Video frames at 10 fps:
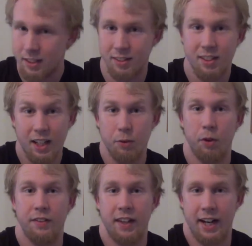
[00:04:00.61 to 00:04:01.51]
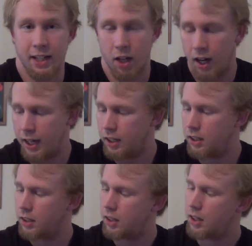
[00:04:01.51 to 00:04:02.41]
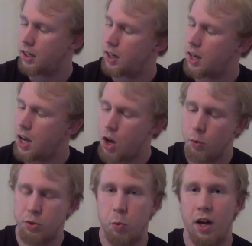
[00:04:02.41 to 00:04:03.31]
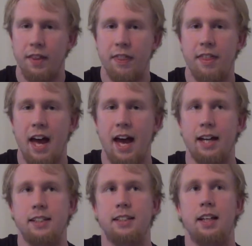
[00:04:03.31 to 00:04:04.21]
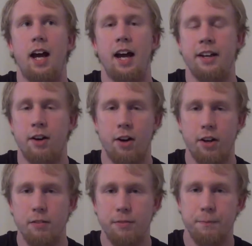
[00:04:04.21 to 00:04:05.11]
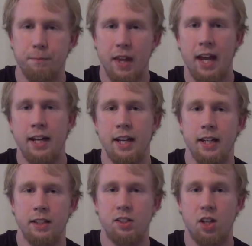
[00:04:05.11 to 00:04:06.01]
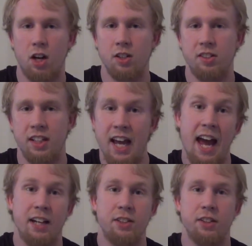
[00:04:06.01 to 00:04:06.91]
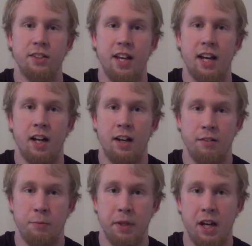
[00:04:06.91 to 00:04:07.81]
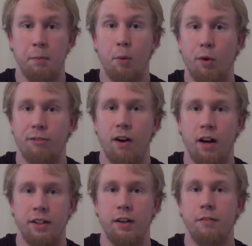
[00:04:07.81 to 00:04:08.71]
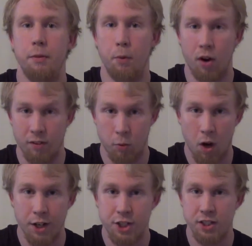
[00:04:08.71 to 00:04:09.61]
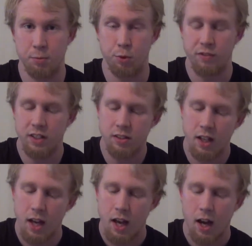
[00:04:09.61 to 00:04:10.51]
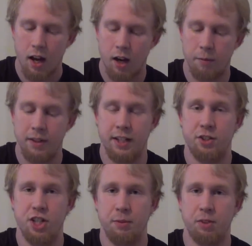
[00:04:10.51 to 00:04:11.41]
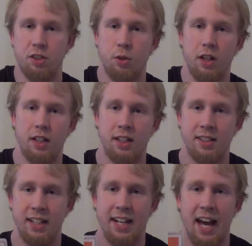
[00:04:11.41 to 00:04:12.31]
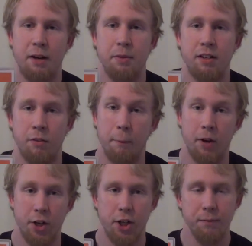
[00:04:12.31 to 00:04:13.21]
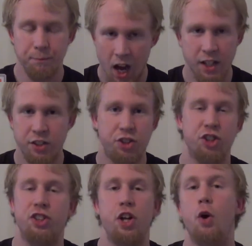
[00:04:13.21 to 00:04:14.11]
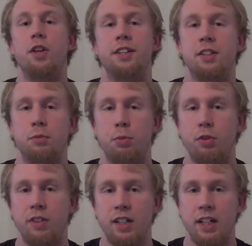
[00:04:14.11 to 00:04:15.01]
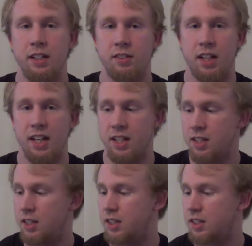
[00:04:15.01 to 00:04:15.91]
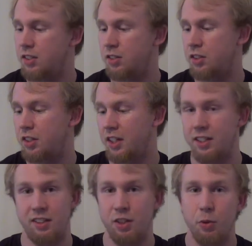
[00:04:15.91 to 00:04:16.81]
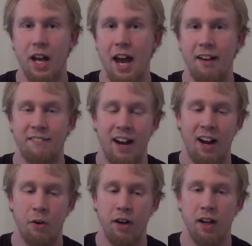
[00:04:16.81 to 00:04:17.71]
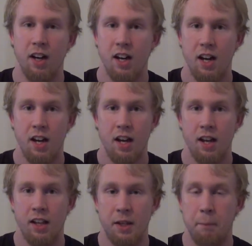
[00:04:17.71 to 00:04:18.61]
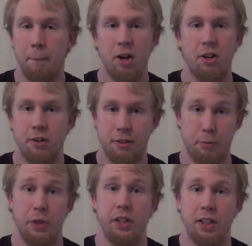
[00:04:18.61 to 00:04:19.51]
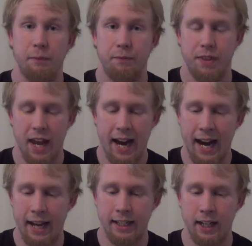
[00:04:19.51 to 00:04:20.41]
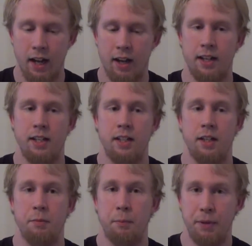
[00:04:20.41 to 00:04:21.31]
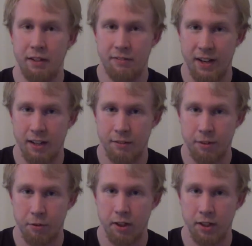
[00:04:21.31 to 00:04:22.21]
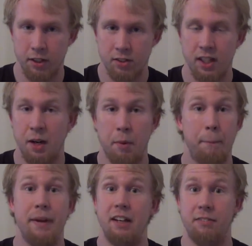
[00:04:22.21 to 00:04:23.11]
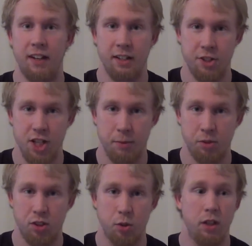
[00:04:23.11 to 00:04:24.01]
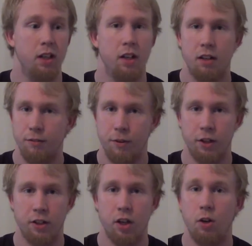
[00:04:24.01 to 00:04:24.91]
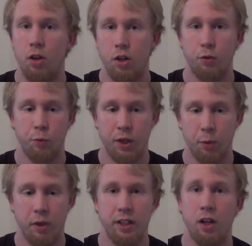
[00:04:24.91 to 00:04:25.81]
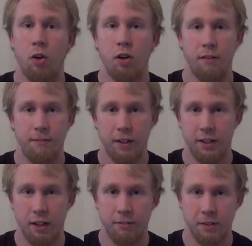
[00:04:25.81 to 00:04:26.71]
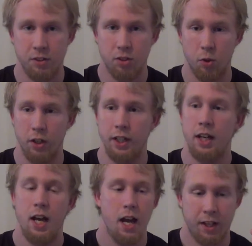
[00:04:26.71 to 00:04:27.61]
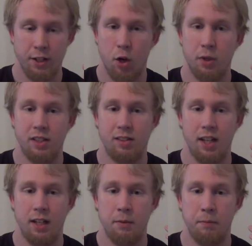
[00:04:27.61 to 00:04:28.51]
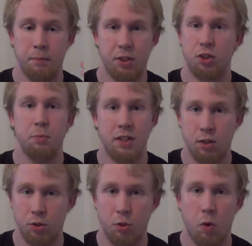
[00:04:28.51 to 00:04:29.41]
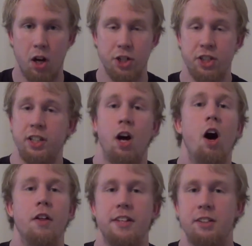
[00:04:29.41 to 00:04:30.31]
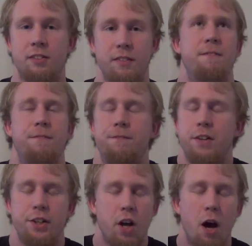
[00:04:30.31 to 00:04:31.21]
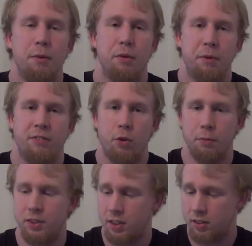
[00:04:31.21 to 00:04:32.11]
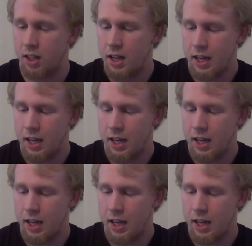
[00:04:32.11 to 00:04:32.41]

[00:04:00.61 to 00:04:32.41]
The second one that I got was one that I had heard of, and it stars an actor that I've become more fond of the more I've watched his movies, and that's James Stewart, and that's Anatomy of a Murder. I just know that this movie is like a 2.5 hour murder thriller. And I am a big fan of thrillers, and I'm a big fan of James Stewart. Vertigo, Rear Window, Philadelphia Story. I know he's in Mr. Smith Goes to Washington, all these phenomenal performances.